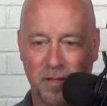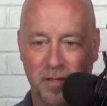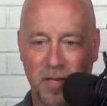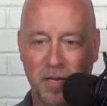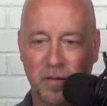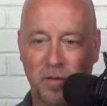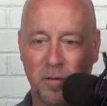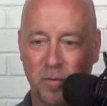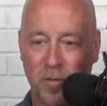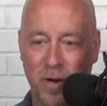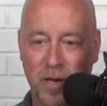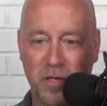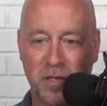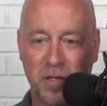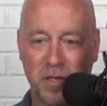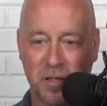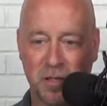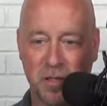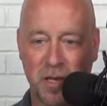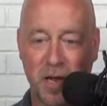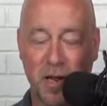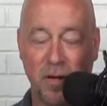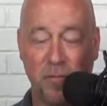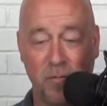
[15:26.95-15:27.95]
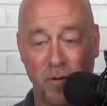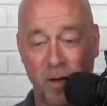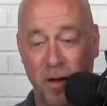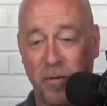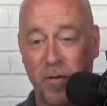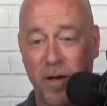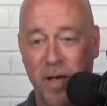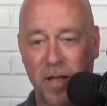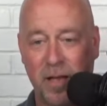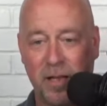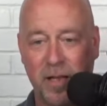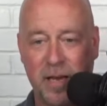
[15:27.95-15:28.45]
Central region's,
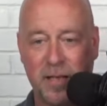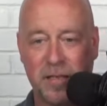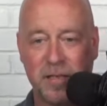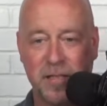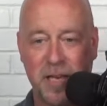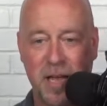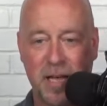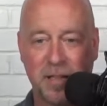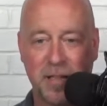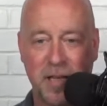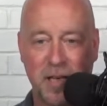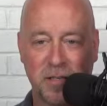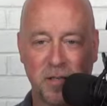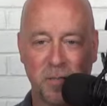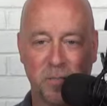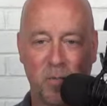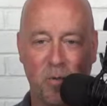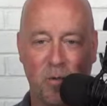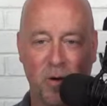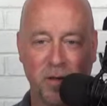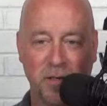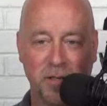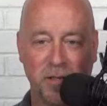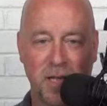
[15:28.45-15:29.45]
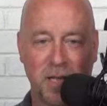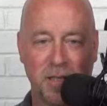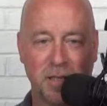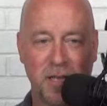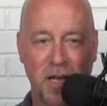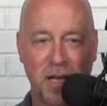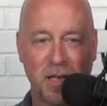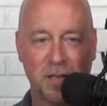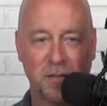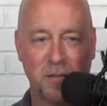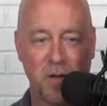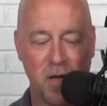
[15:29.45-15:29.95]
well, and Seth has a point. Seth
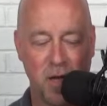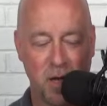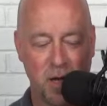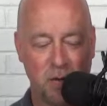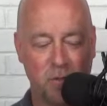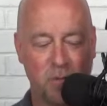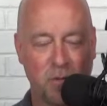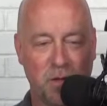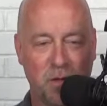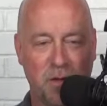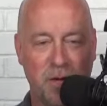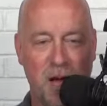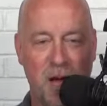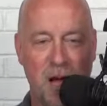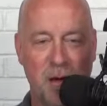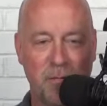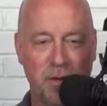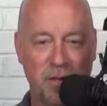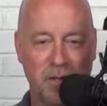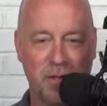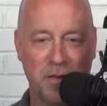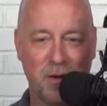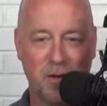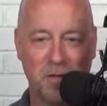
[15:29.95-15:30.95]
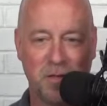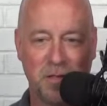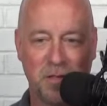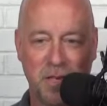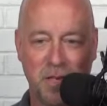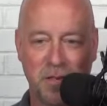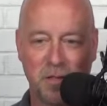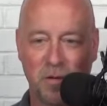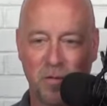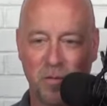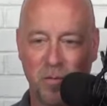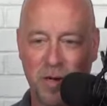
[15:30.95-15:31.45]
Dutton with a comment there. The
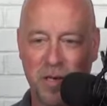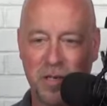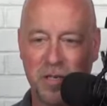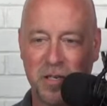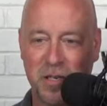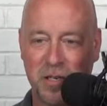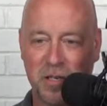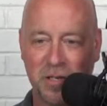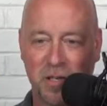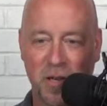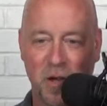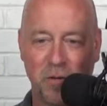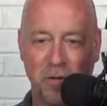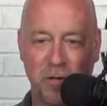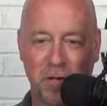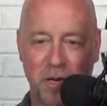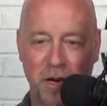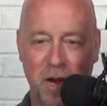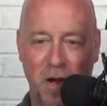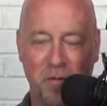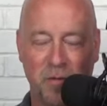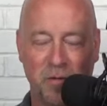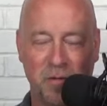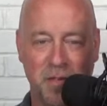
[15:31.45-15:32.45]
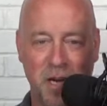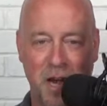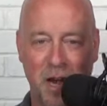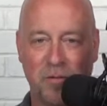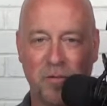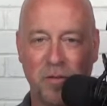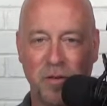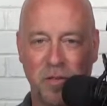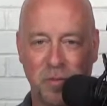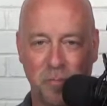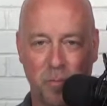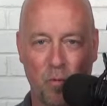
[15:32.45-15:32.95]
Central region is loaded in almost
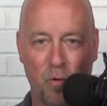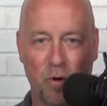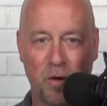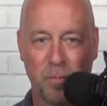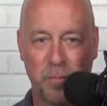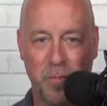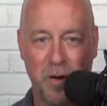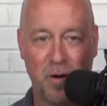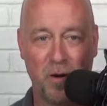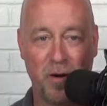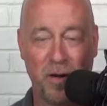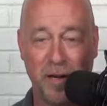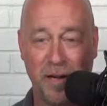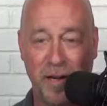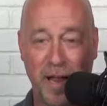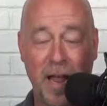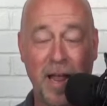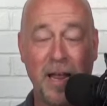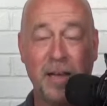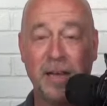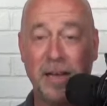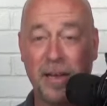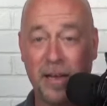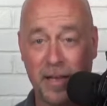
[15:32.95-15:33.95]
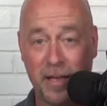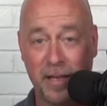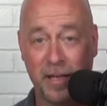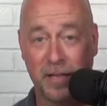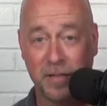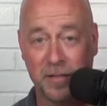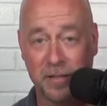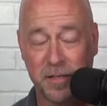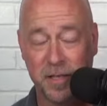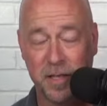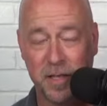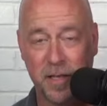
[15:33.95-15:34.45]
every sport, period. And it
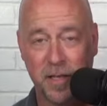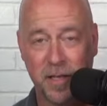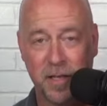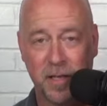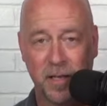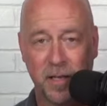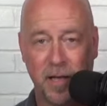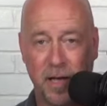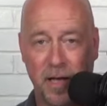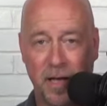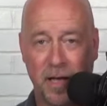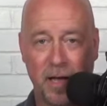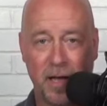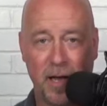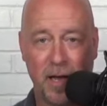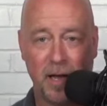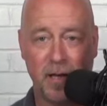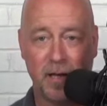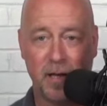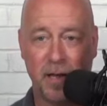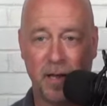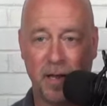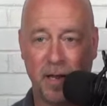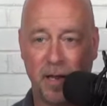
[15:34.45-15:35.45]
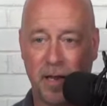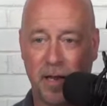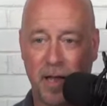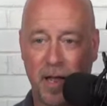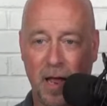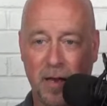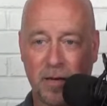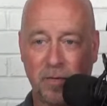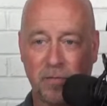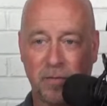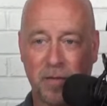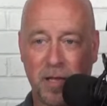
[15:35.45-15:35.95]
is. I
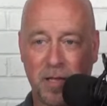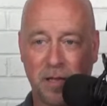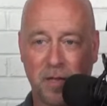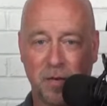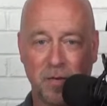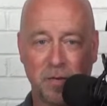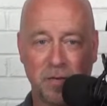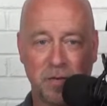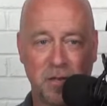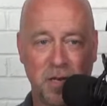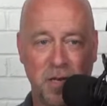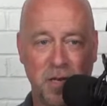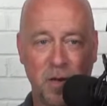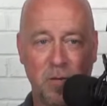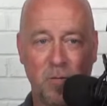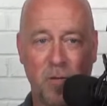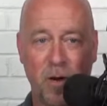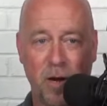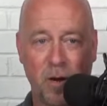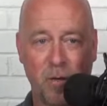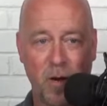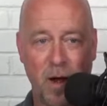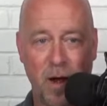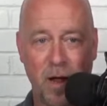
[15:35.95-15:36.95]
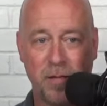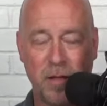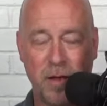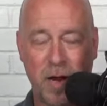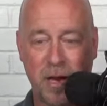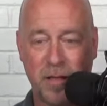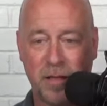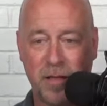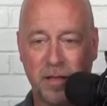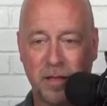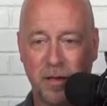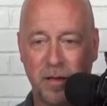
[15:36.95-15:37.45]
don't think there's any way around
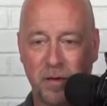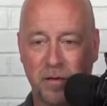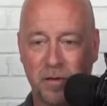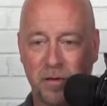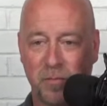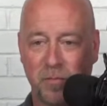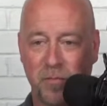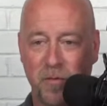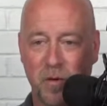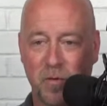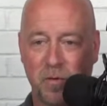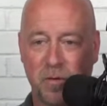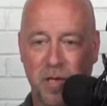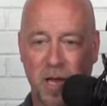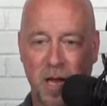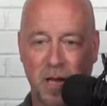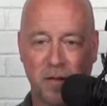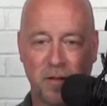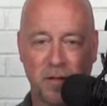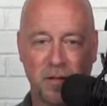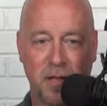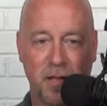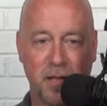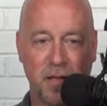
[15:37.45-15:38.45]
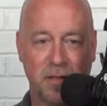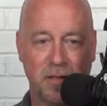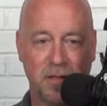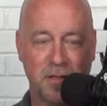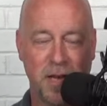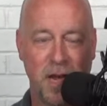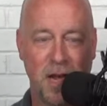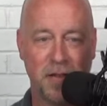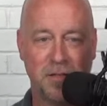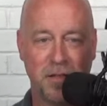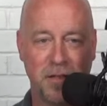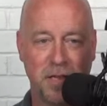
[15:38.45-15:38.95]
that. I think there's some folks out in the
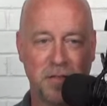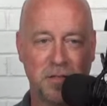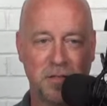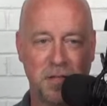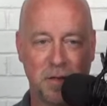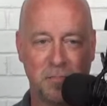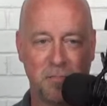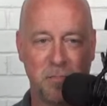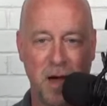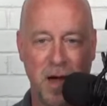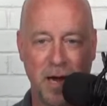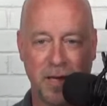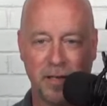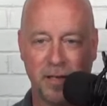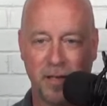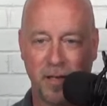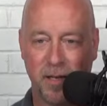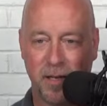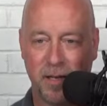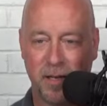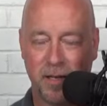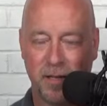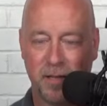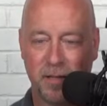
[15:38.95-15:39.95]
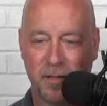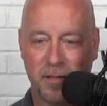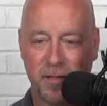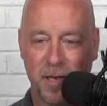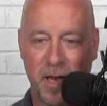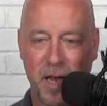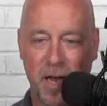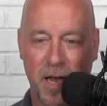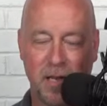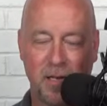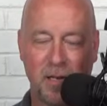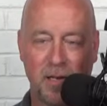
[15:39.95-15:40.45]
Southeast that might
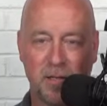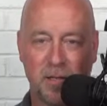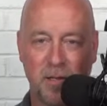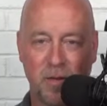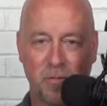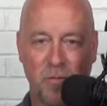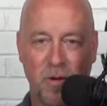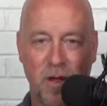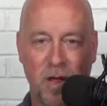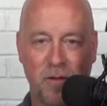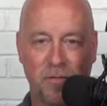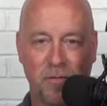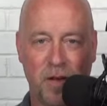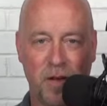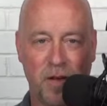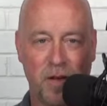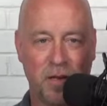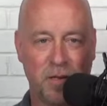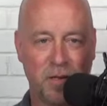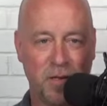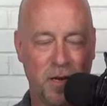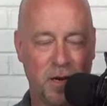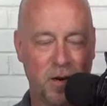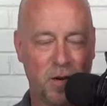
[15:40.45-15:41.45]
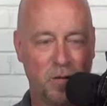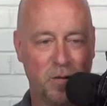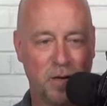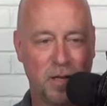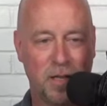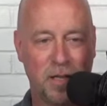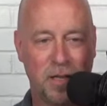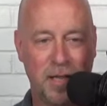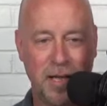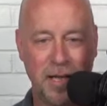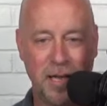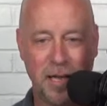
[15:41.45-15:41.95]
say, hey, listen, we have a
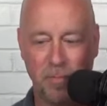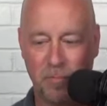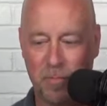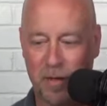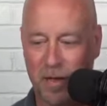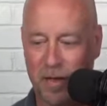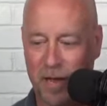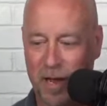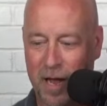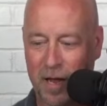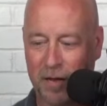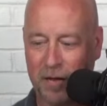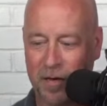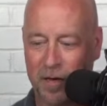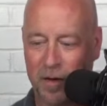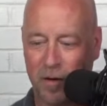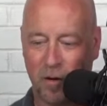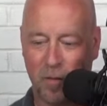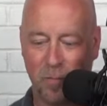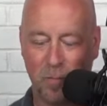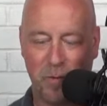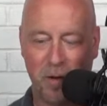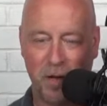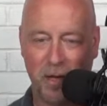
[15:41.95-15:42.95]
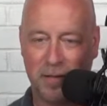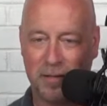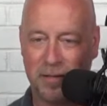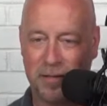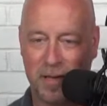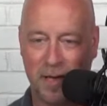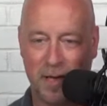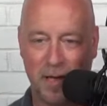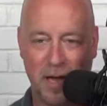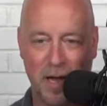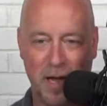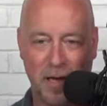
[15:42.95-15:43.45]
claim out here,
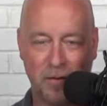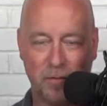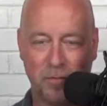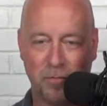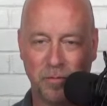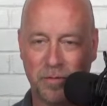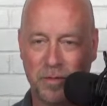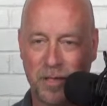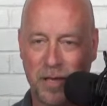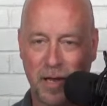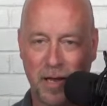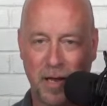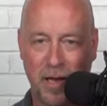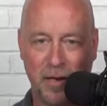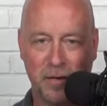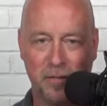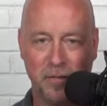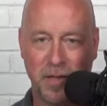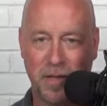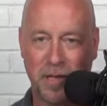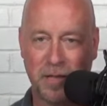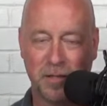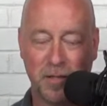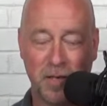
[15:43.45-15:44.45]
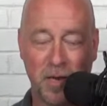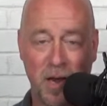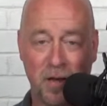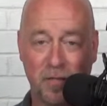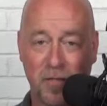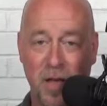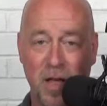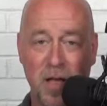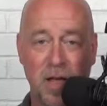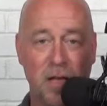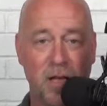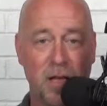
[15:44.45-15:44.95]
but I don't think it's enough.